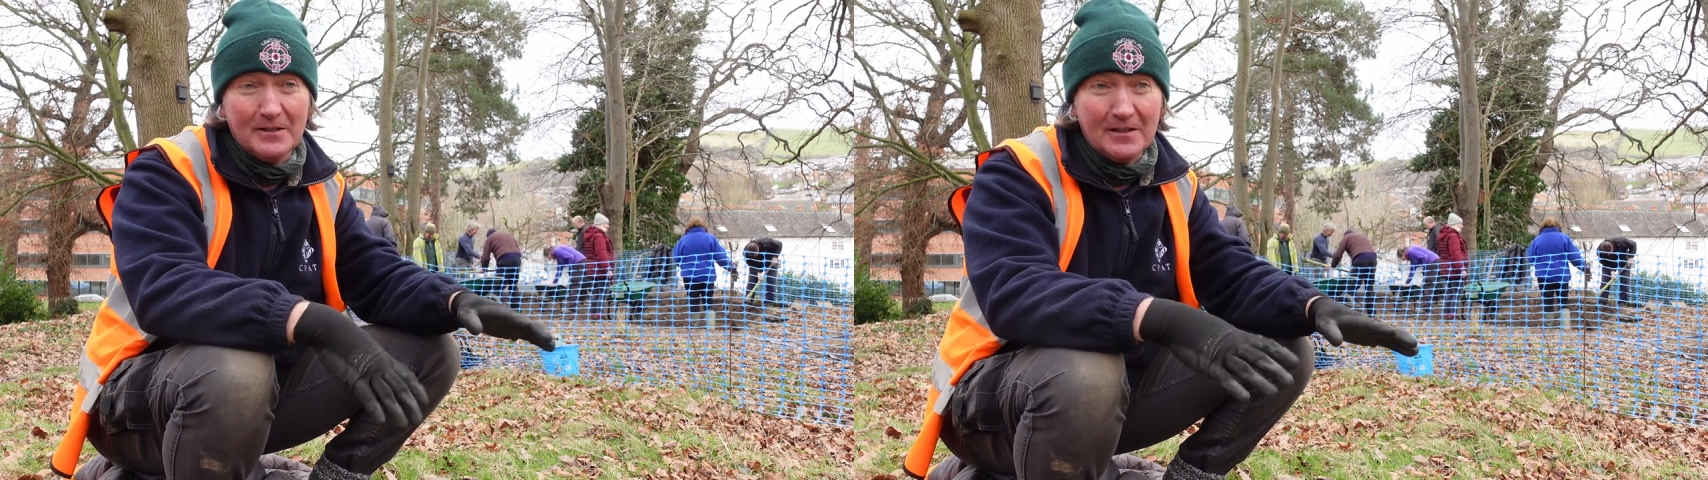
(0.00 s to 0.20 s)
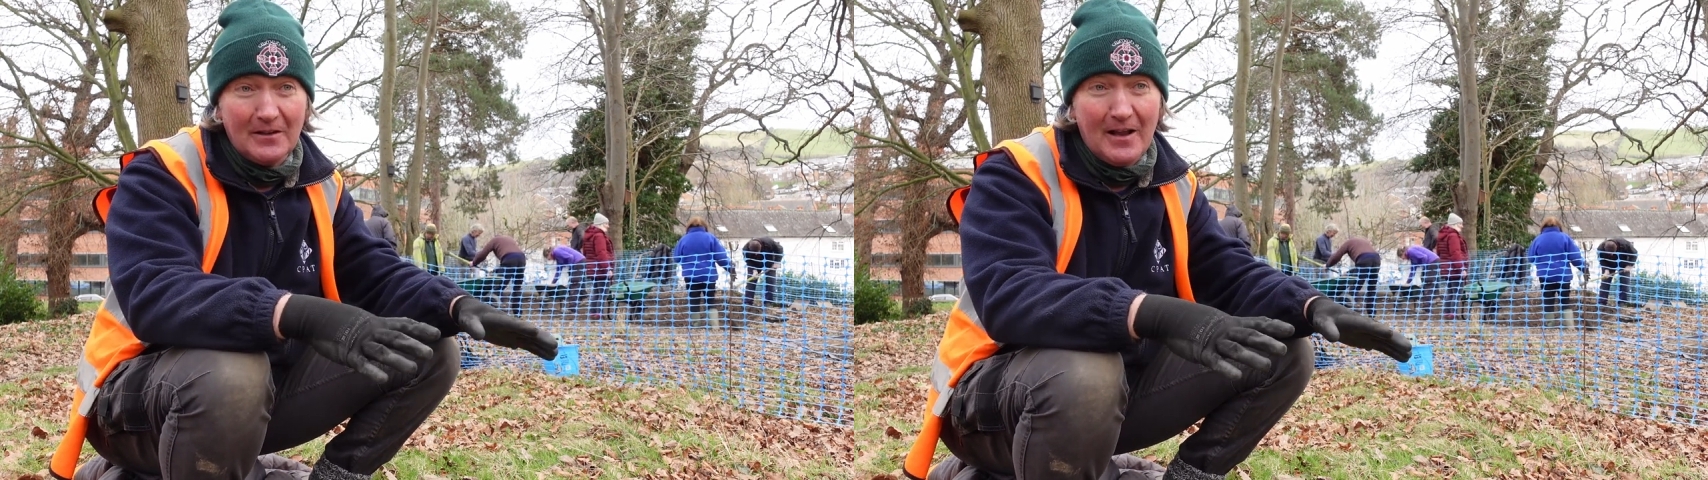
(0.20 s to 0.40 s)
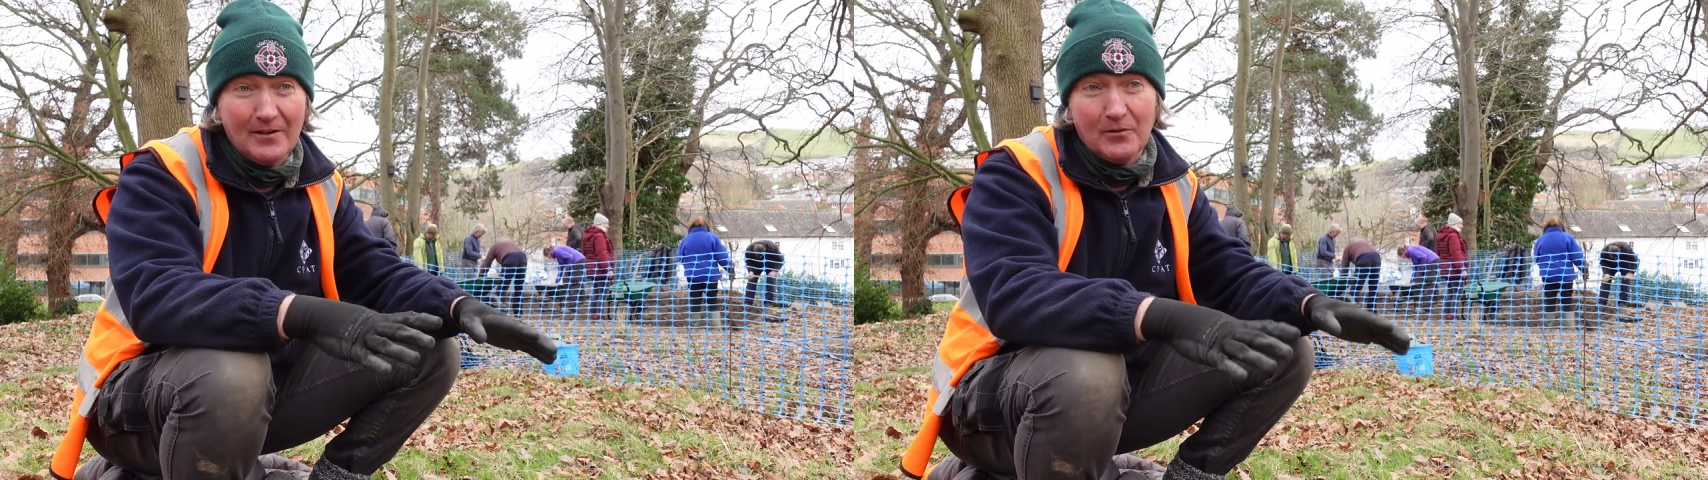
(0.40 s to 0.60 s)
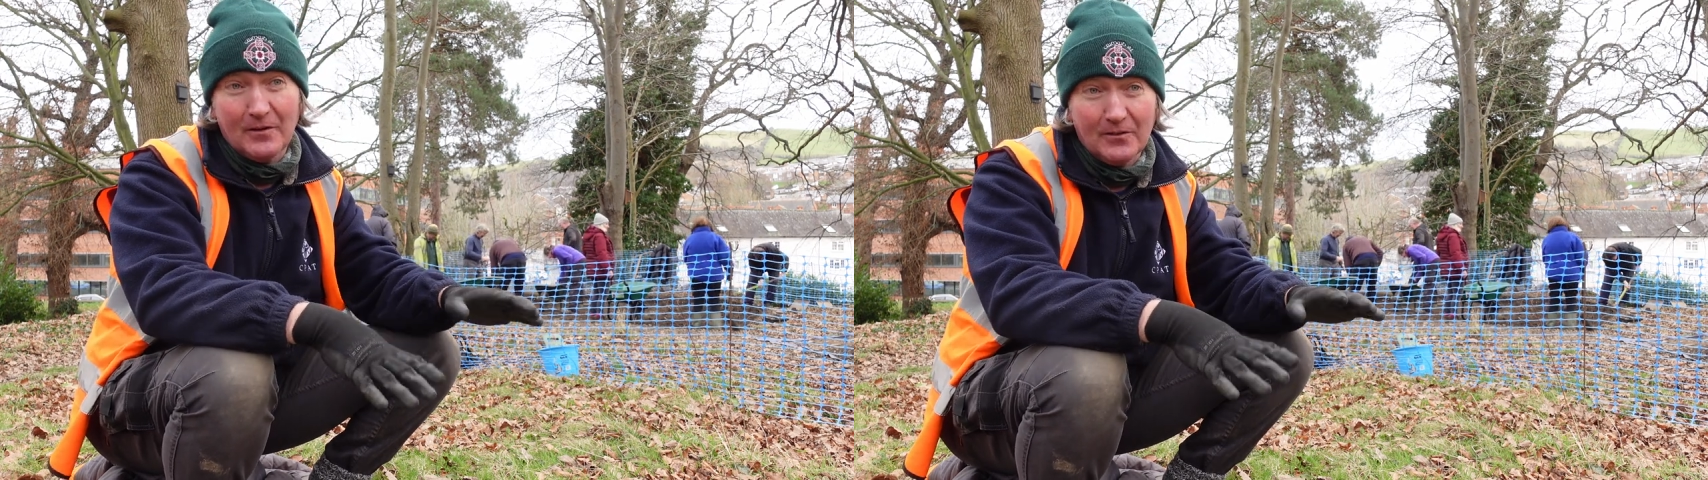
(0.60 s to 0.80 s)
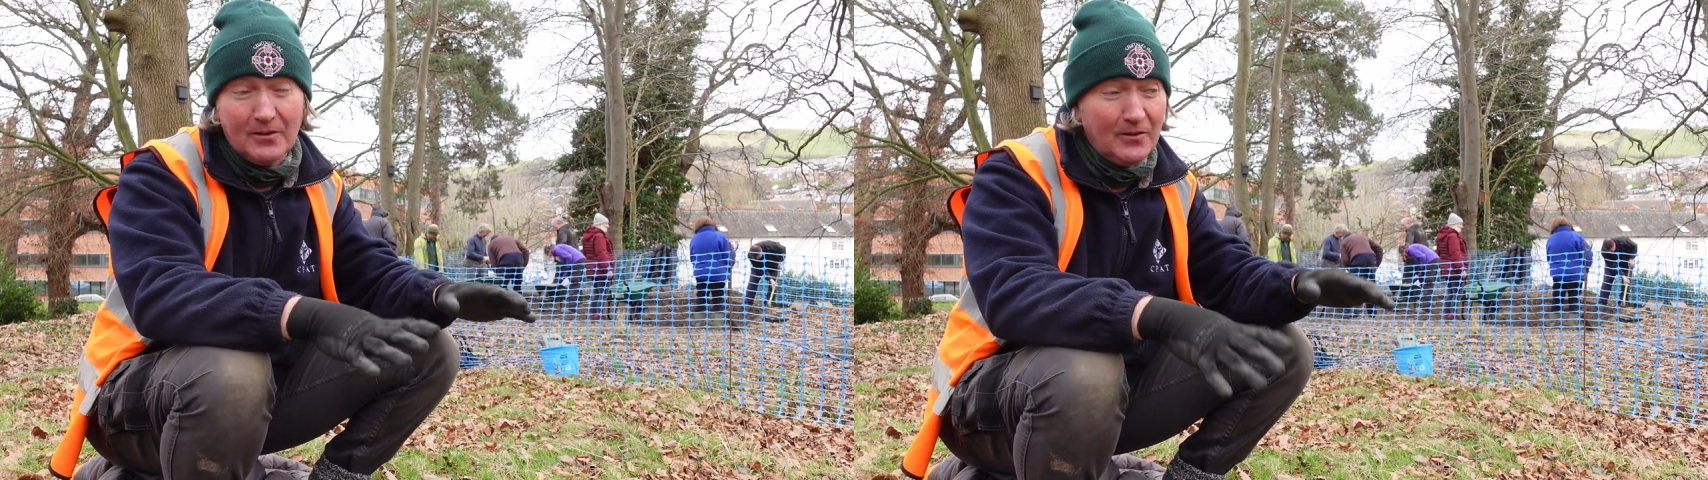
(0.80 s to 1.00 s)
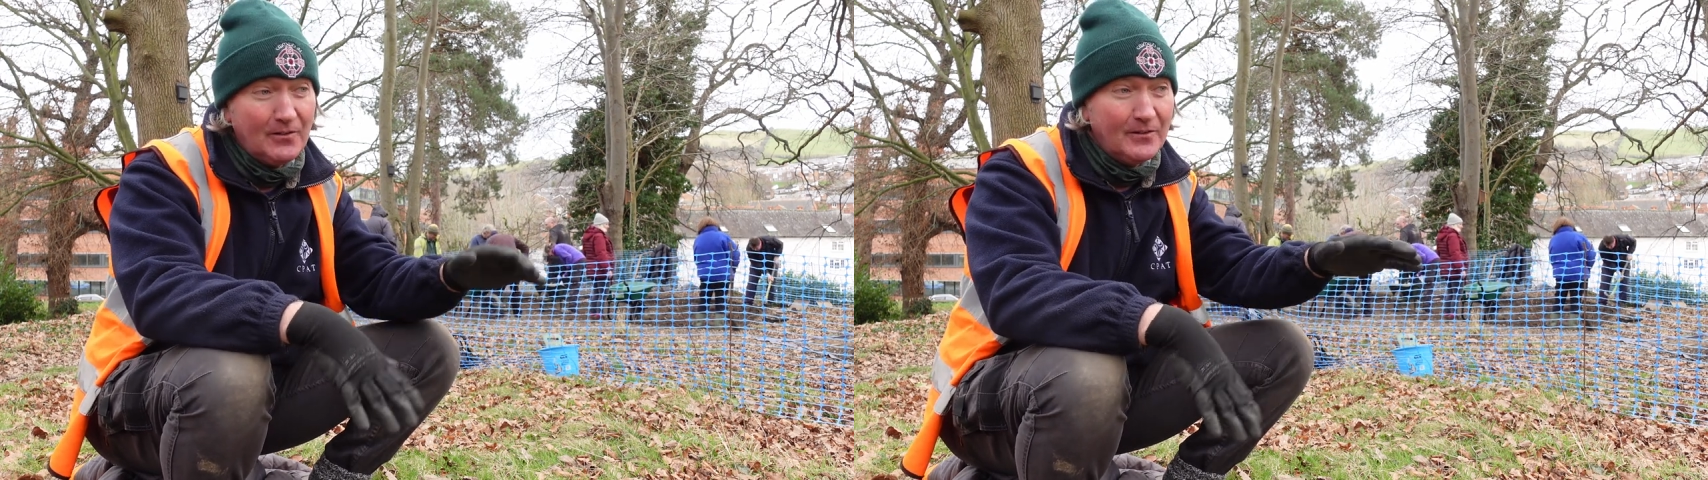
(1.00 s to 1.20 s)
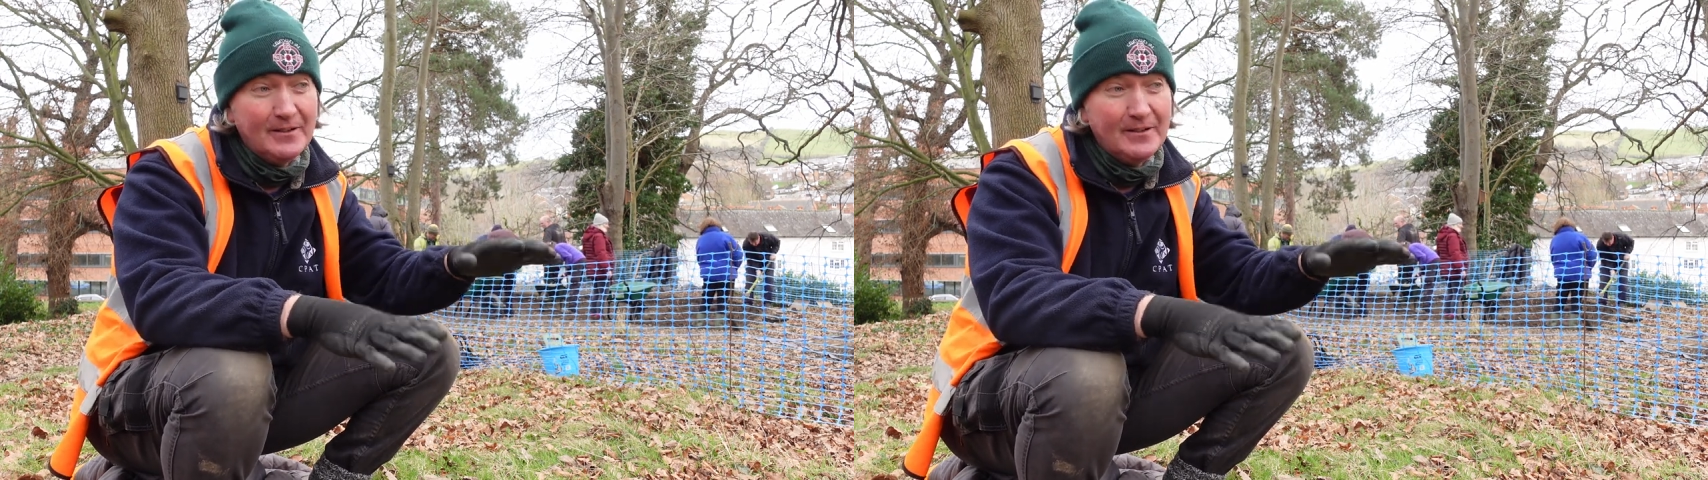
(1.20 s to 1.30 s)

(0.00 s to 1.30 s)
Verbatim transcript: a little lad or a little girl,